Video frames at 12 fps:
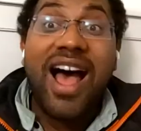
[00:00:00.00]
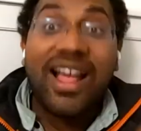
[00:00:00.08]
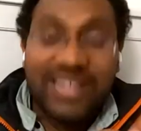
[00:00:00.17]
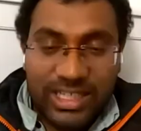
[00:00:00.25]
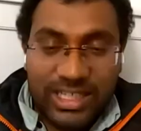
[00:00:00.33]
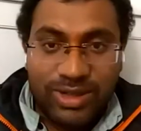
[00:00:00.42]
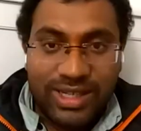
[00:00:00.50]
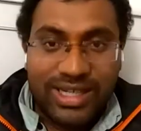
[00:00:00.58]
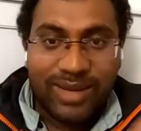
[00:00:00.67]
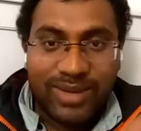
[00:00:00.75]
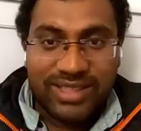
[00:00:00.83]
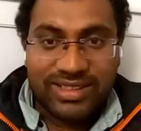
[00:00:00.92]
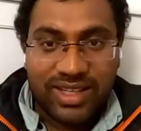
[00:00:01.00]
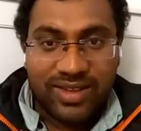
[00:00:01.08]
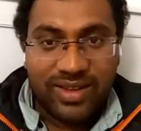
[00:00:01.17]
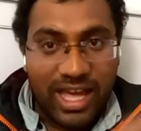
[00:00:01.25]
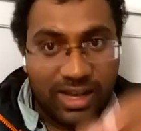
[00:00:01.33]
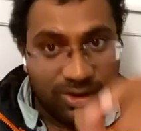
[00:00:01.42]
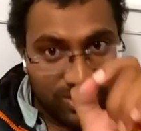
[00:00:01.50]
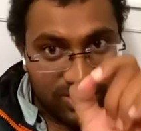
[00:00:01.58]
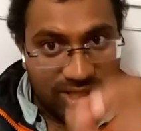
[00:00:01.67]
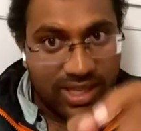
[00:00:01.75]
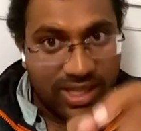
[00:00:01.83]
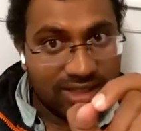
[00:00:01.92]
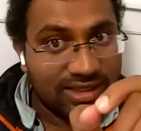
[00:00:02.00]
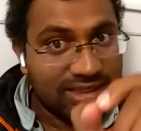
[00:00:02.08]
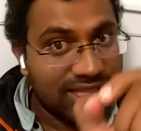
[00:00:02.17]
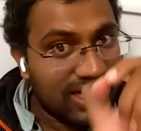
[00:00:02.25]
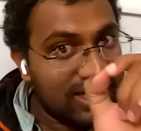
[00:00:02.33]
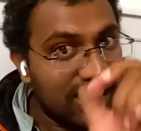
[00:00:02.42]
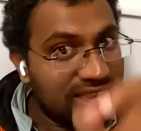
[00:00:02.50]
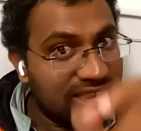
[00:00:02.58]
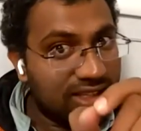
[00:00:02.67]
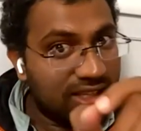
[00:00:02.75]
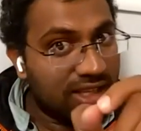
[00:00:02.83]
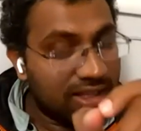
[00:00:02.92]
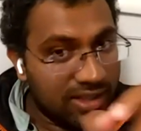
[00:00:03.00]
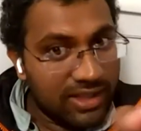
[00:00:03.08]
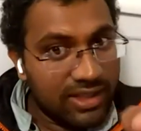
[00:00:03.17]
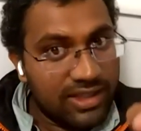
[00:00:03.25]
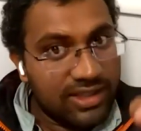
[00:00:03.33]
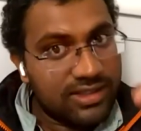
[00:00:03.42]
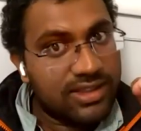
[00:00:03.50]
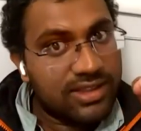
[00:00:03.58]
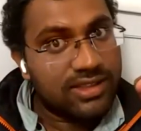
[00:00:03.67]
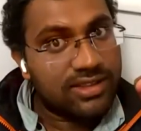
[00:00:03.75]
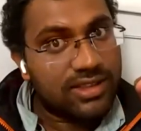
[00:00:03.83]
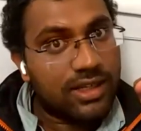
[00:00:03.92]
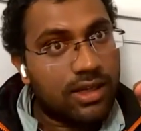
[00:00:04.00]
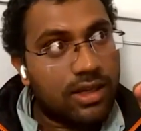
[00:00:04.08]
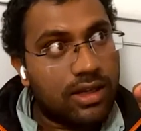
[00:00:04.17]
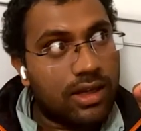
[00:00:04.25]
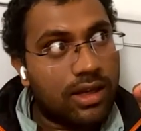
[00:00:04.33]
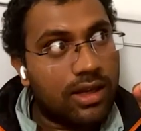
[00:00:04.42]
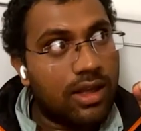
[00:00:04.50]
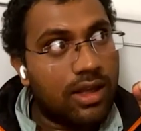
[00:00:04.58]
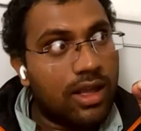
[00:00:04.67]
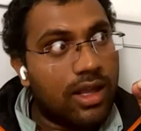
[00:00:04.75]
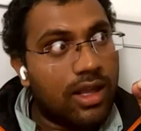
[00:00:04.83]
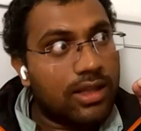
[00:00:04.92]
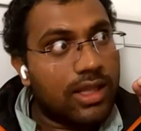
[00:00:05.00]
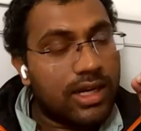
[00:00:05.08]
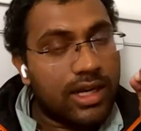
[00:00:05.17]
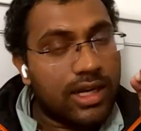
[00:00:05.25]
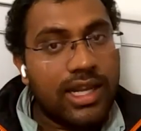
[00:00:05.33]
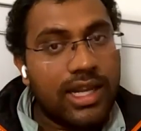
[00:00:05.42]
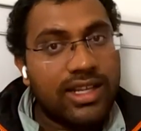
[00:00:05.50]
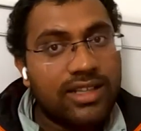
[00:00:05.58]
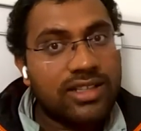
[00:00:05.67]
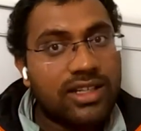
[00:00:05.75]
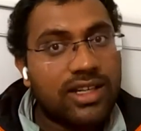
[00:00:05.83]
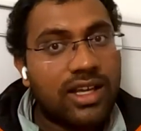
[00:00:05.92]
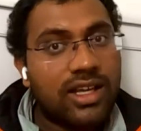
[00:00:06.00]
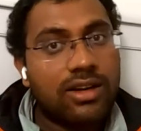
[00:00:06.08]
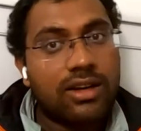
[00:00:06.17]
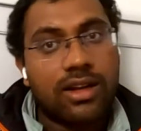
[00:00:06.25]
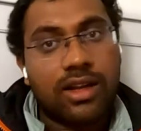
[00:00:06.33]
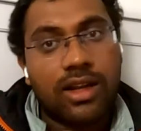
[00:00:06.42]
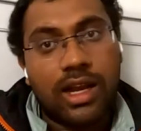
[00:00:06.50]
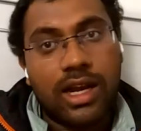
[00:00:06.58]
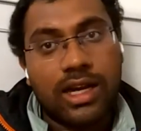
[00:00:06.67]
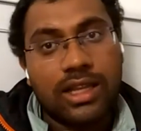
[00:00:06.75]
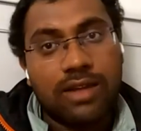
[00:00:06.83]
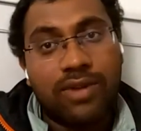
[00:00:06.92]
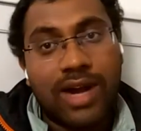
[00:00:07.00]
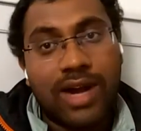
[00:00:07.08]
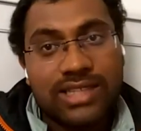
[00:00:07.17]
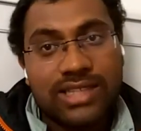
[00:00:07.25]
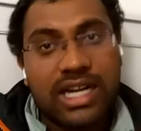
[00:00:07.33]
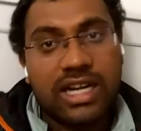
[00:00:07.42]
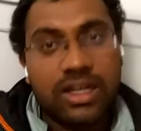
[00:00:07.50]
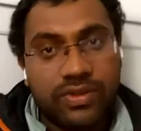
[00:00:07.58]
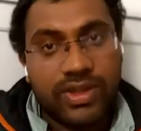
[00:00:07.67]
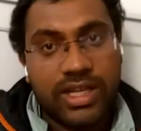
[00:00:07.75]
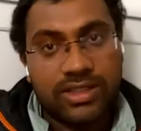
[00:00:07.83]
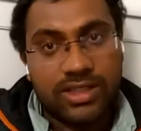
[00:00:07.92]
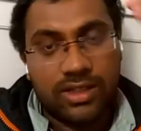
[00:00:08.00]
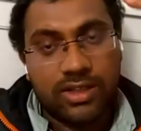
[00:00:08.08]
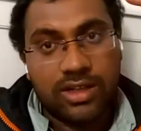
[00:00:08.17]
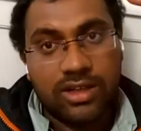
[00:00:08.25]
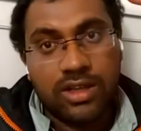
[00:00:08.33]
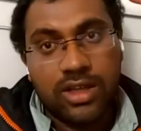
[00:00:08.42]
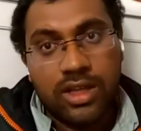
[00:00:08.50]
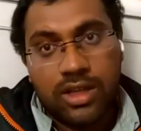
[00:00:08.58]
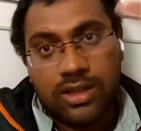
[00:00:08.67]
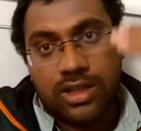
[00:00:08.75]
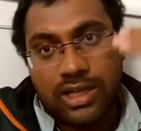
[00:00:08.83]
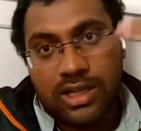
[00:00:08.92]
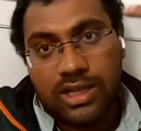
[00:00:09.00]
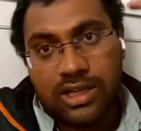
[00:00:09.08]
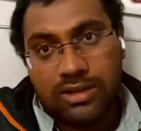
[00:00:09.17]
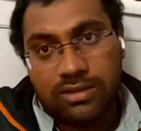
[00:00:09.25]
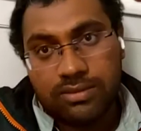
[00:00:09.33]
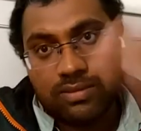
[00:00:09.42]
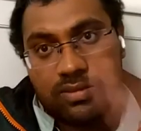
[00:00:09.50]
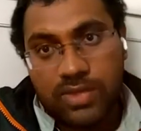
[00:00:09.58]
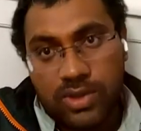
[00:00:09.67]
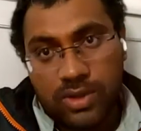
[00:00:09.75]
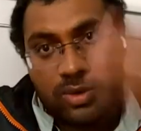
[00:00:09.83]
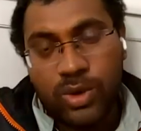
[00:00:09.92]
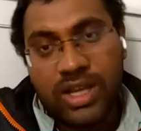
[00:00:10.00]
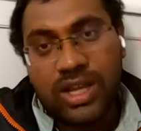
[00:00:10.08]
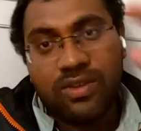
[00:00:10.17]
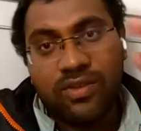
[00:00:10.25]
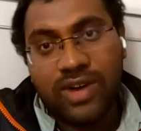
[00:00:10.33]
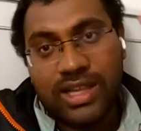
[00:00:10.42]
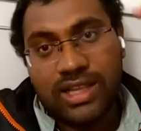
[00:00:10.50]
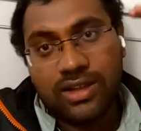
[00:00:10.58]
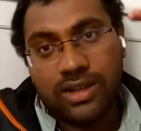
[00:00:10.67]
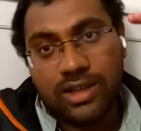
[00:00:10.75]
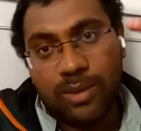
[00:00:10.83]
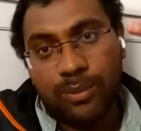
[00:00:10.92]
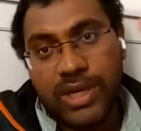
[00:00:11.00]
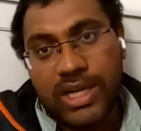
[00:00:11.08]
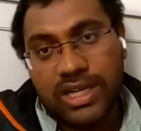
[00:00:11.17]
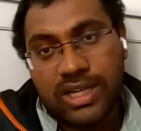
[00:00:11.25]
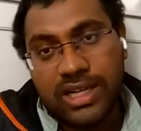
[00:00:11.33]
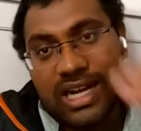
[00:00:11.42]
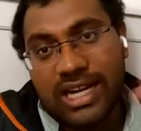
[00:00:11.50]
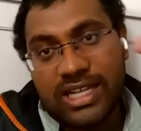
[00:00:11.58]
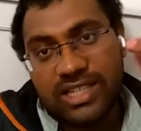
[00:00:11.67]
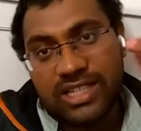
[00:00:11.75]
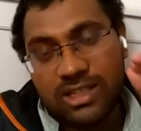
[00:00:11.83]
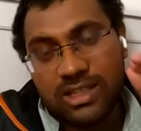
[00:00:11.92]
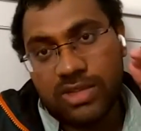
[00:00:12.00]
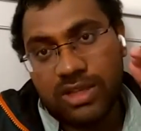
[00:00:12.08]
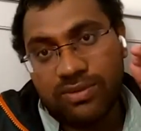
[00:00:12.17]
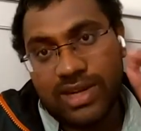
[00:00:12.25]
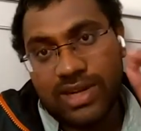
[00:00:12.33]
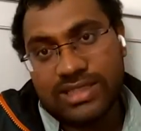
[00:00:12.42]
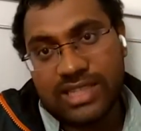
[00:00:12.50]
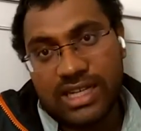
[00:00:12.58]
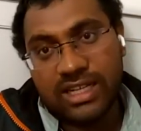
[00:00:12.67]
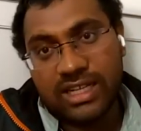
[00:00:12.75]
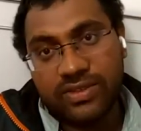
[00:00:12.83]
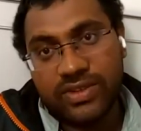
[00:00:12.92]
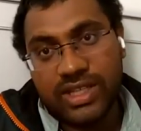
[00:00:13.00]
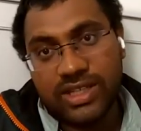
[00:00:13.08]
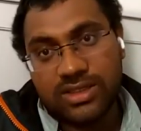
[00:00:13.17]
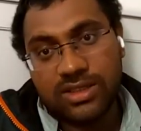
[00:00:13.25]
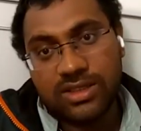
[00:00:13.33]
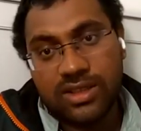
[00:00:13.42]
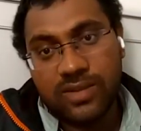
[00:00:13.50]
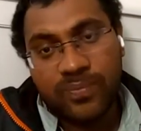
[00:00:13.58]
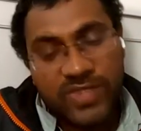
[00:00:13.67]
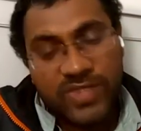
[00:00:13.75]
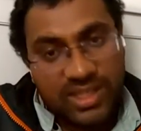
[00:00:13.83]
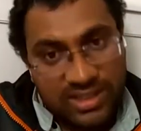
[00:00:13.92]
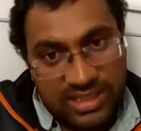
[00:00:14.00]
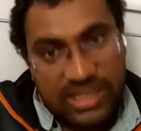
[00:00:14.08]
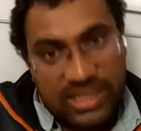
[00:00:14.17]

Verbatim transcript: ah, that's what I'm asking. Are you saying that is this uh, the realization or or the false identification you know the going up false complete eradication of the false identification is it